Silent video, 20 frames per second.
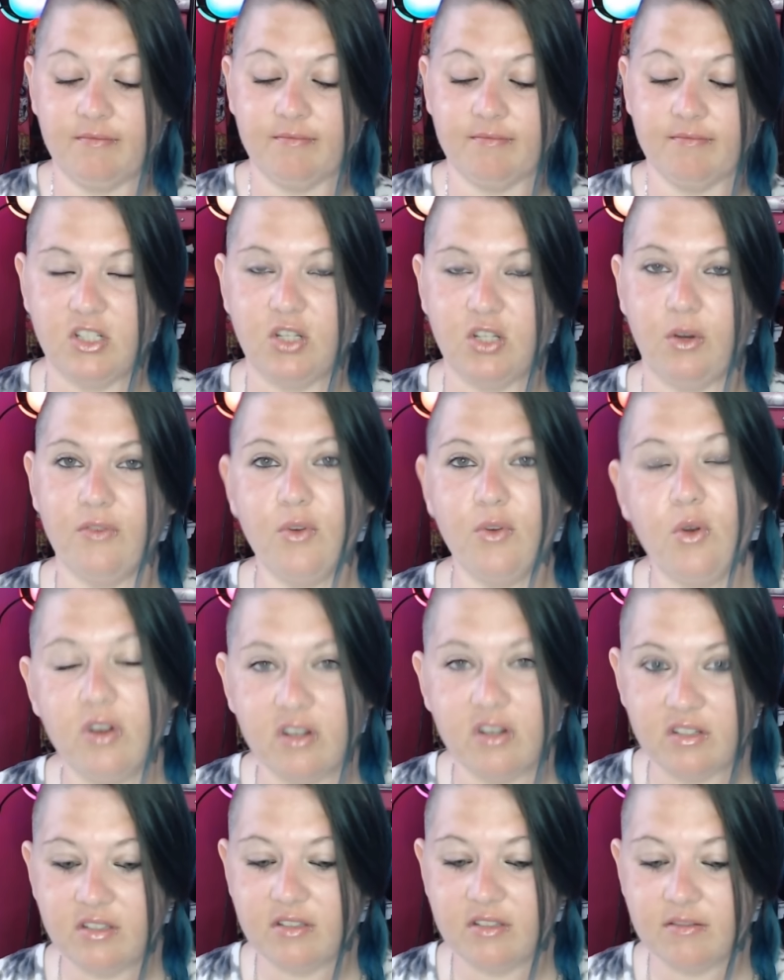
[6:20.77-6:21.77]
So of
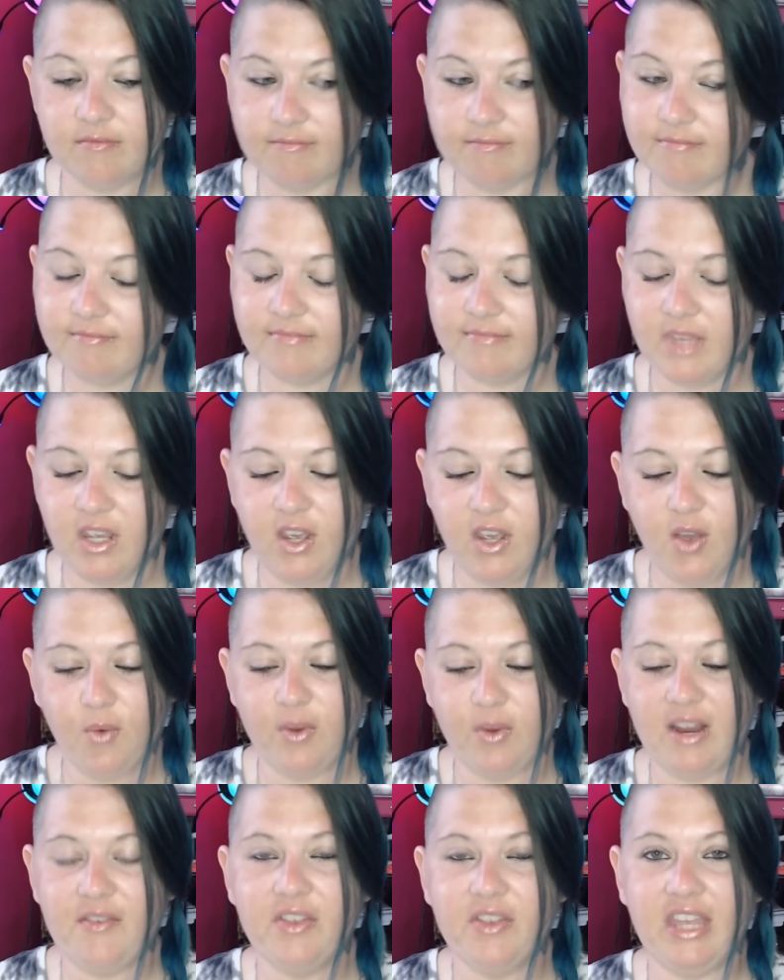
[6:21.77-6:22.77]
course,
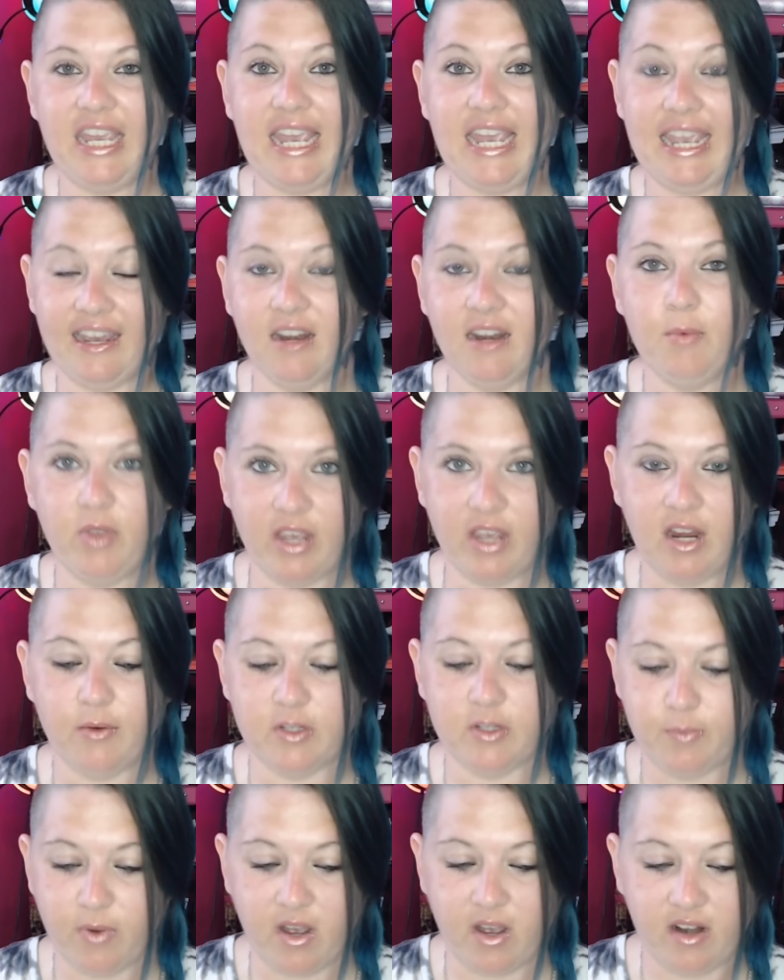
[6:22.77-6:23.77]
whenever the animal hair
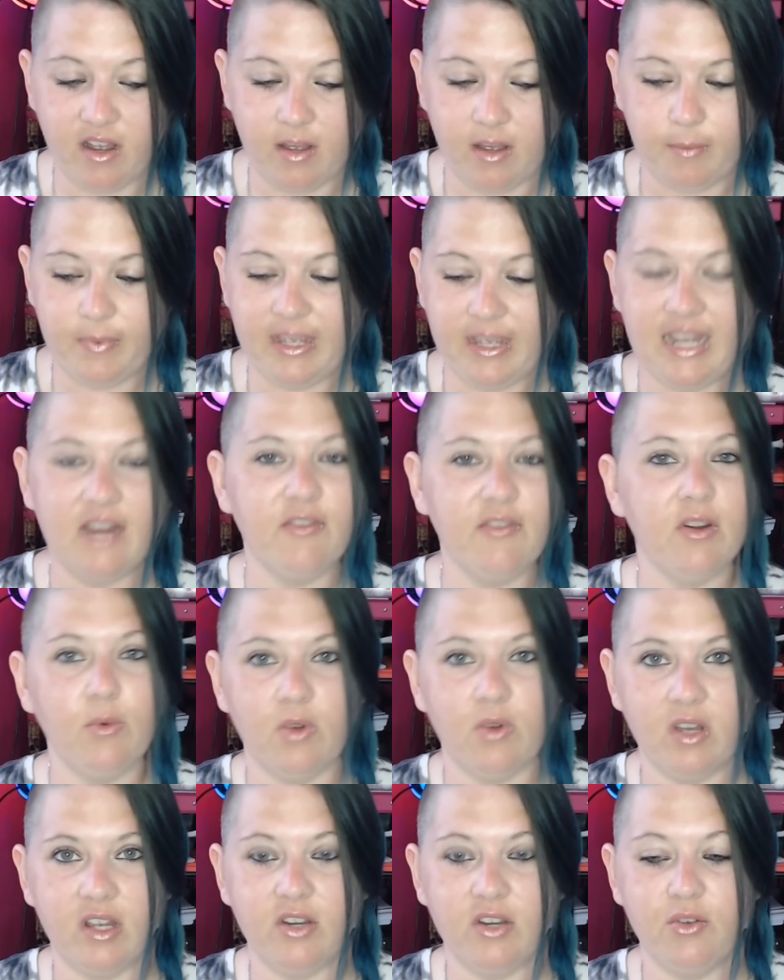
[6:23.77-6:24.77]
was brought up,
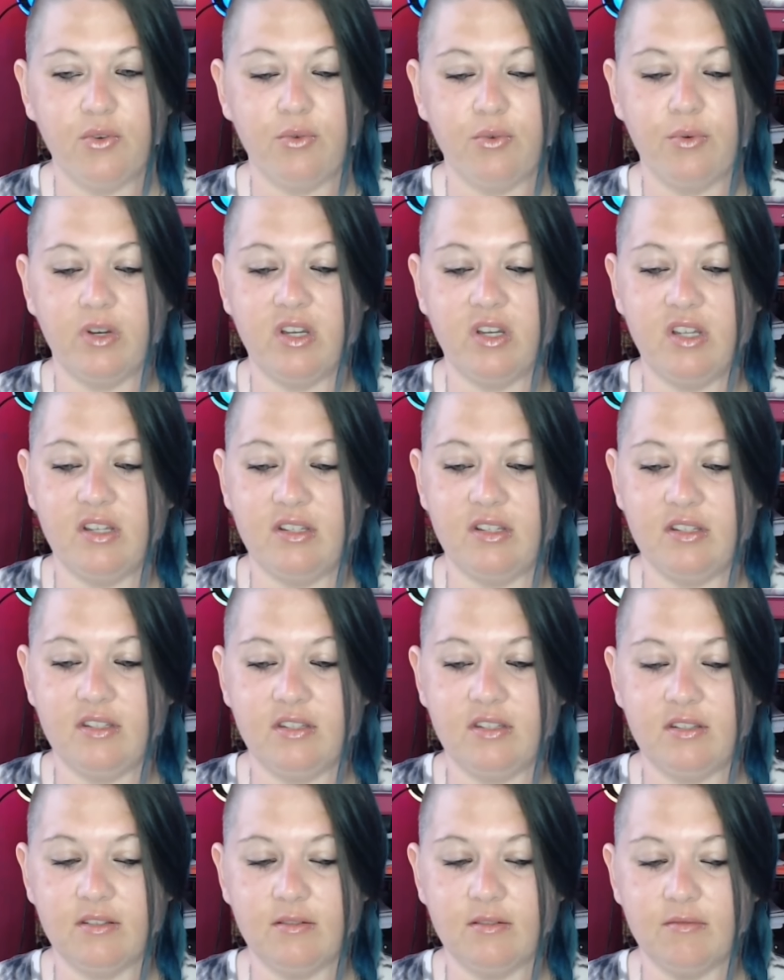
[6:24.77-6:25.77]
everyone who
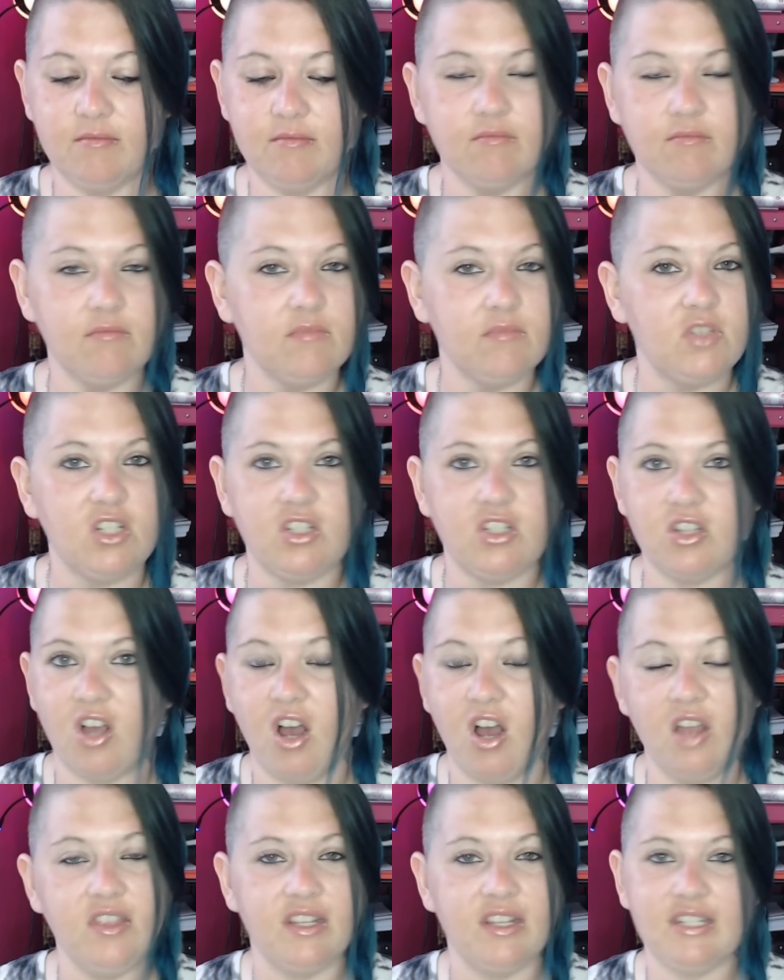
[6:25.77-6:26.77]
was just
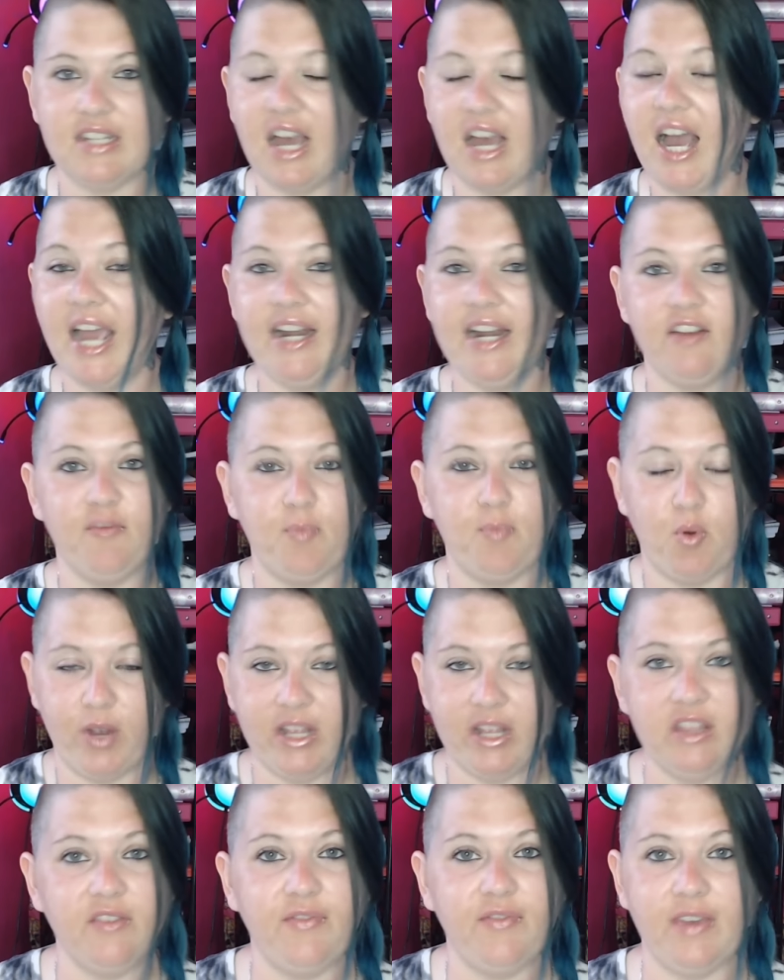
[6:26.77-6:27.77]
on the side of
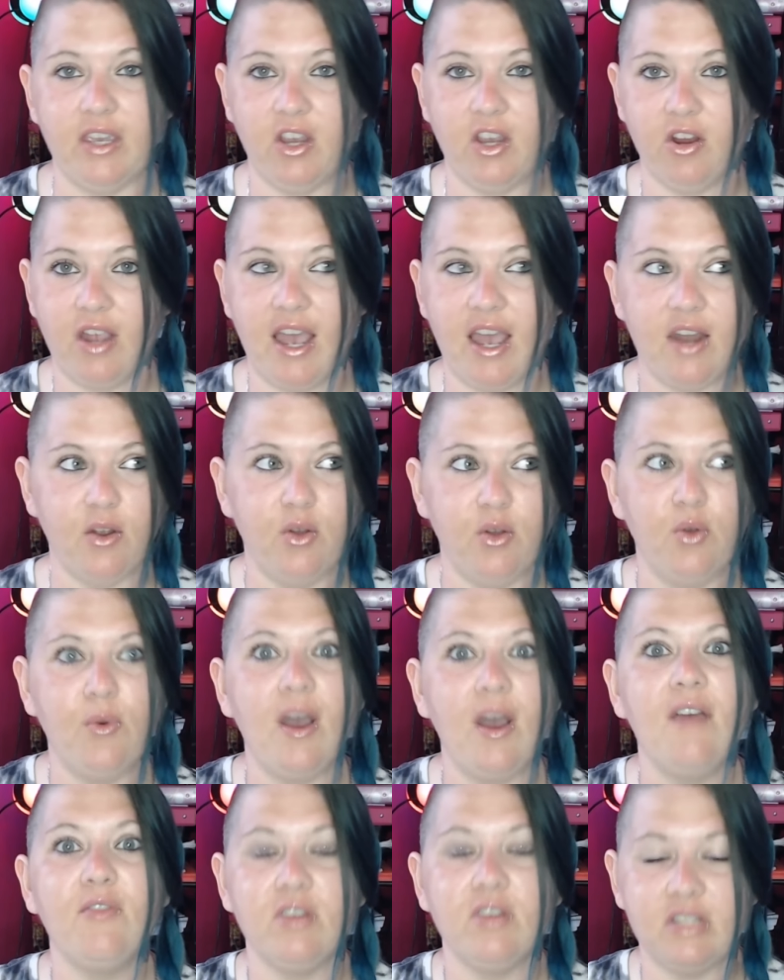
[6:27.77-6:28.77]
pointing the finger at
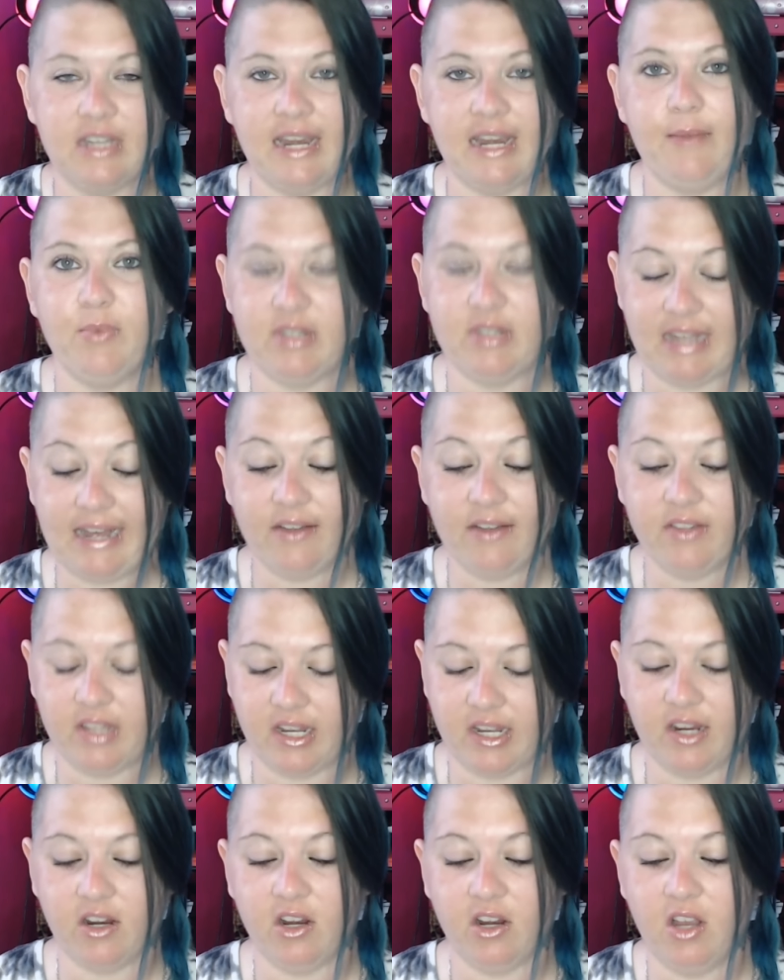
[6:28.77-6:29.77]
whoever's name was out
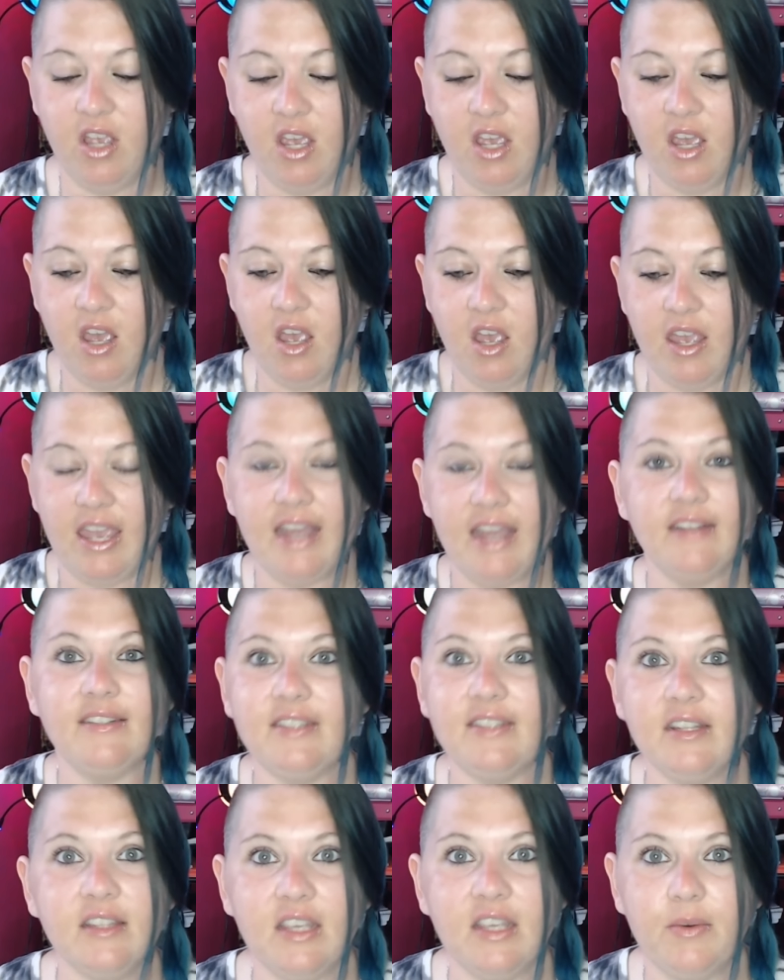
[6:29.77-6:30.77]
there
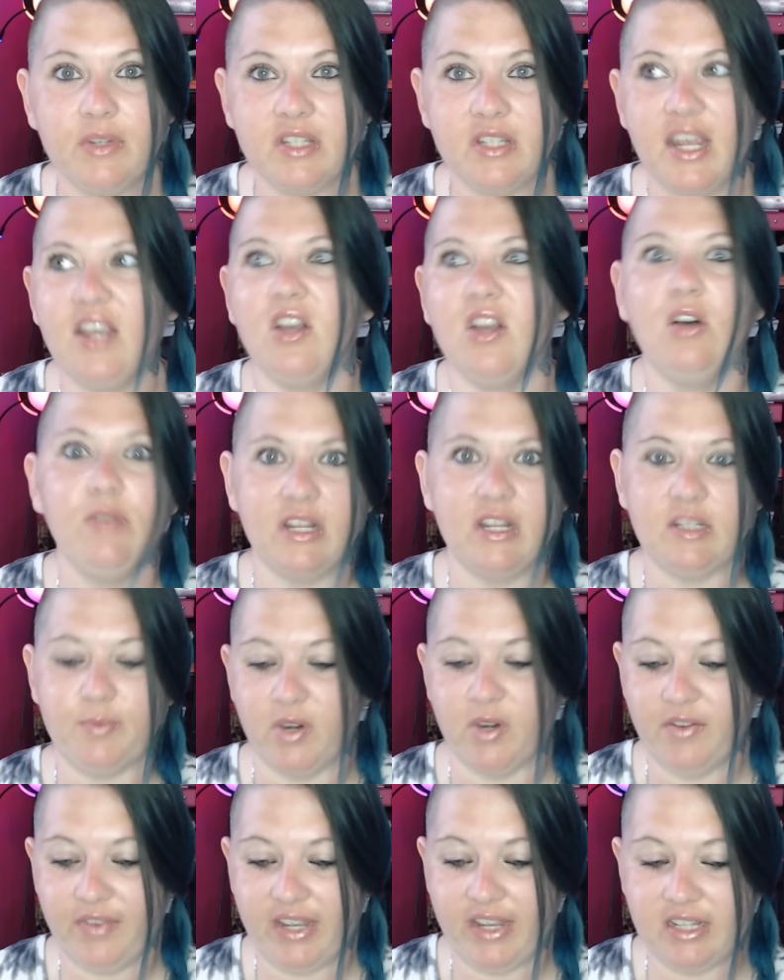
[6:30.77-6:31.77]
instantly was like, oh, that's
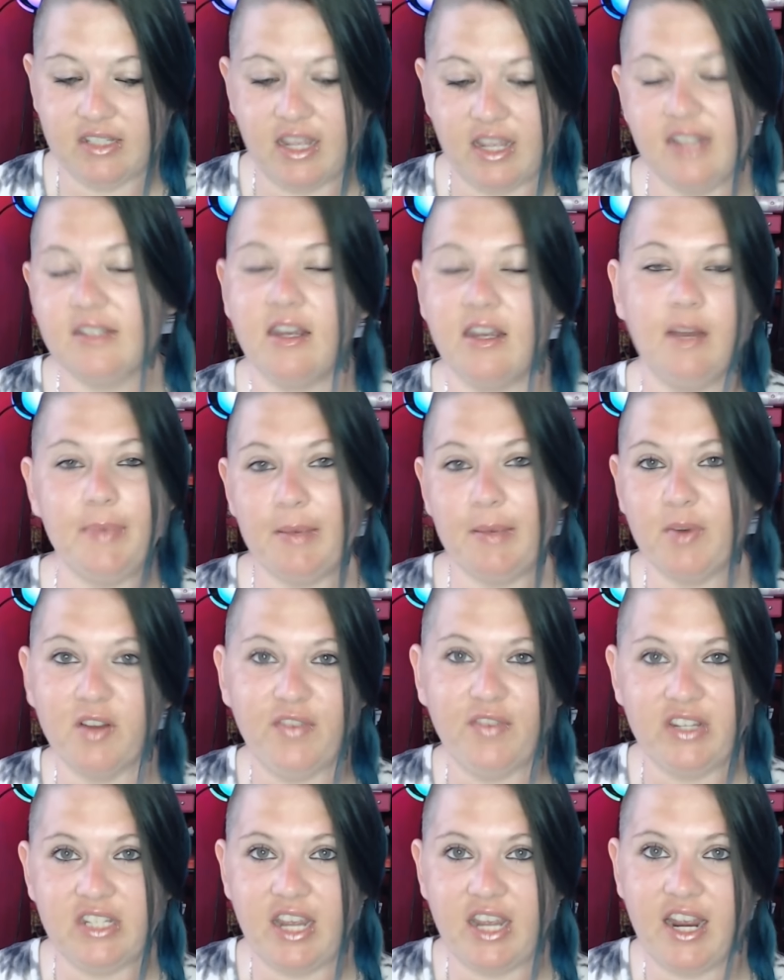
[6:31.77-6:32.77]
Murphy's. It's going to be
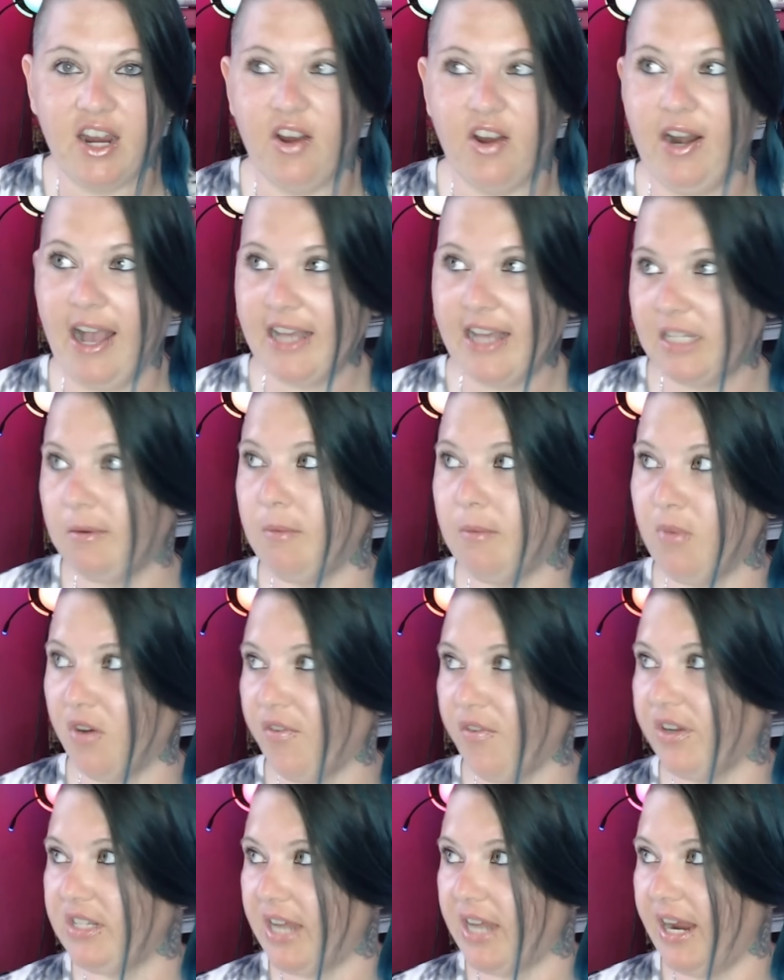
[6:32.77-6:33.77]
Murphy's hair. It has to be
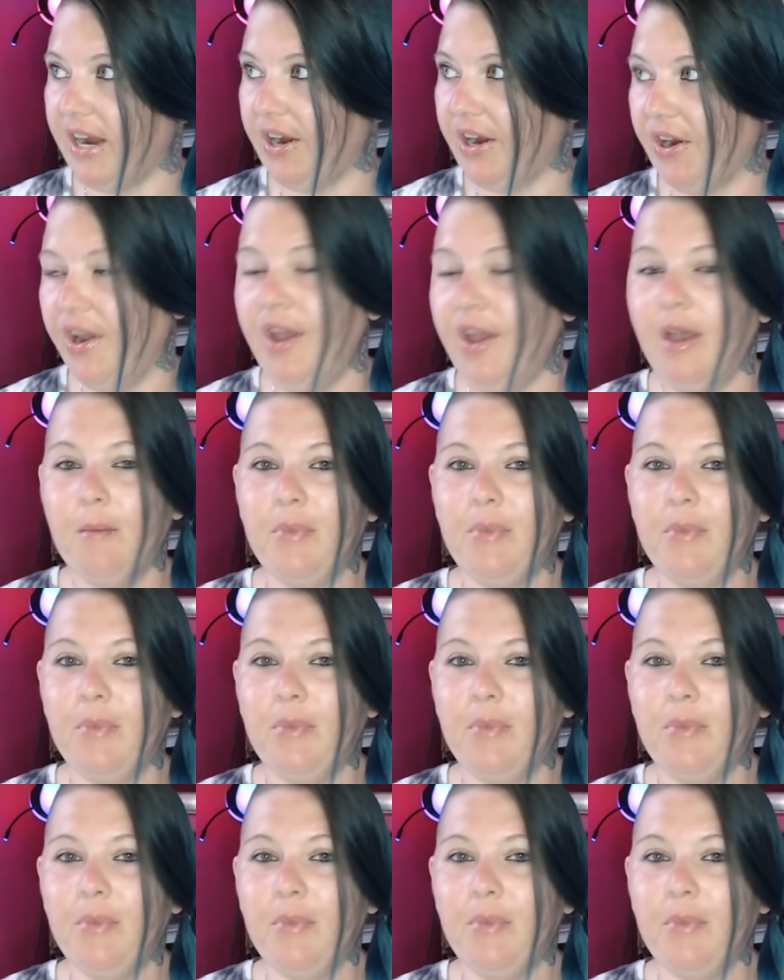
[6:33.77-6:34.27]
Murphy's hair.